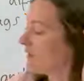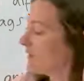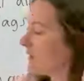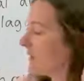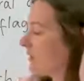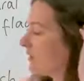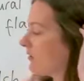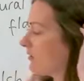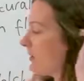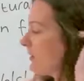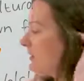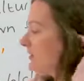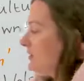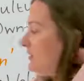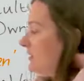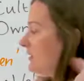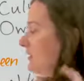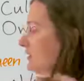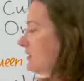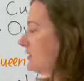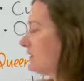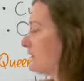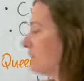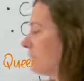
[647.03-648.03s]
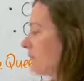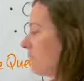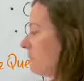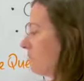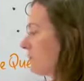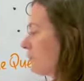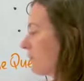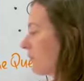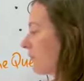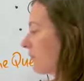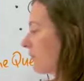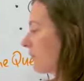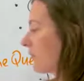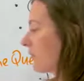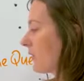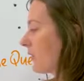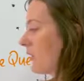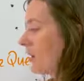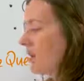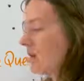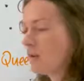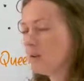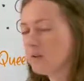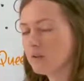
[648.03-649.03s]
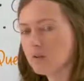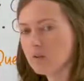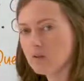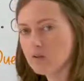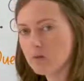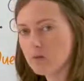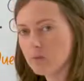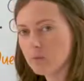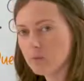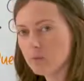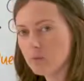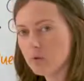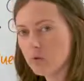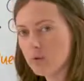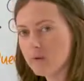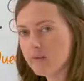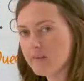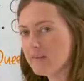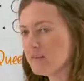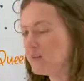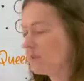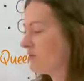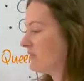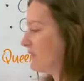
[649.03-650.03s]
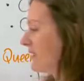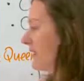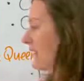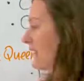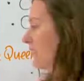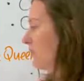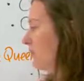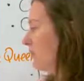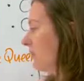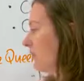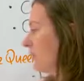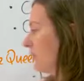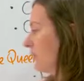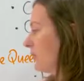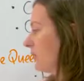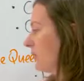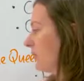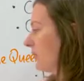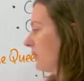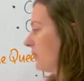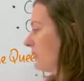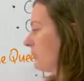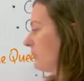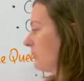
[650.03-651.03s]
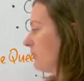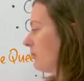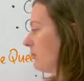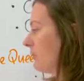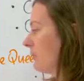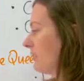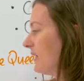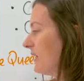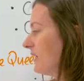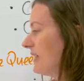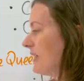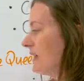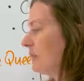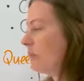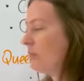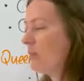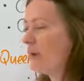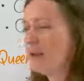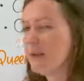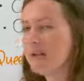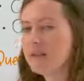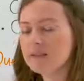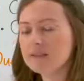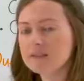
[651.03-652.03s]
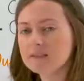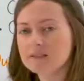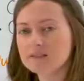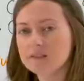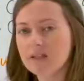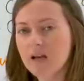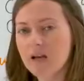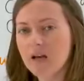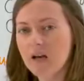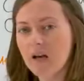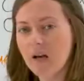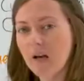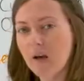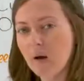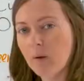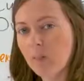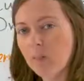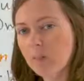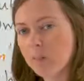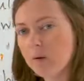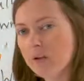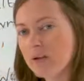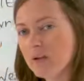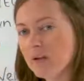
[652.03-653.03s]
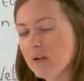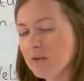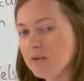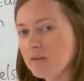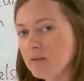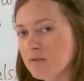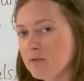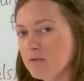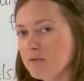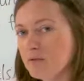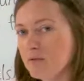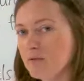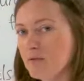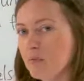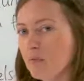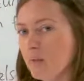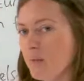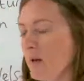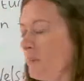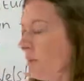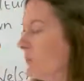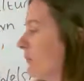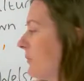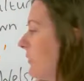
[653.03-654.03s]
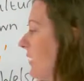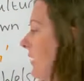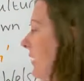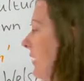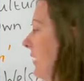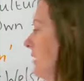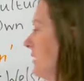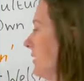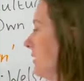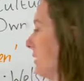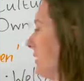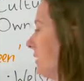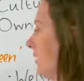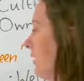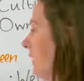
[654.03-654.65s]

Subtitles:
Now, this is an unusual choice of name for the team of the Olympics because if you remember,